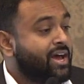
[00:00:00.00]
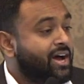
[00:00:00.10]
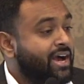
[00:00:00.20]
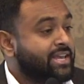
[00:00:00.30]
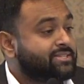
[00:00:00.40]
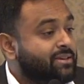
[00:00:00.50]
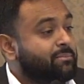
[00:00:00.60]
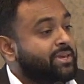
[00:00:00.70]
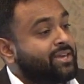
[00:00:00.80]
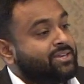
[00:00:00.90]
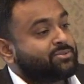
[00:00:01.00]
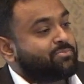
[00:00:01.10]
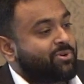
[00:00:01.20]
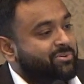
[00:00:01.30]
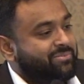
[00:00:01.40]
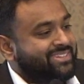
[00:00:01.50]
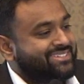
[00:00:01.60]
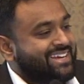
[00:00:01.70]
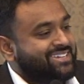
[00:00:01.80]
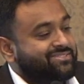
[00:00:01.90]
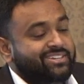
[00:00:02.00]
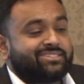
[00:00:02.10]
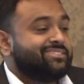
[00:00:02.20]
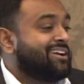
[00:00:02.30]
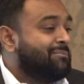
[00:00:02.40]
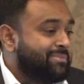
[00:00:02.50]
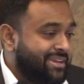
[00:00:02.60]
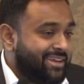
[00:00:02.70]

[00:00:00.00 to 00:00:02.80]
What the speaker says: SME is probably the size of a listed company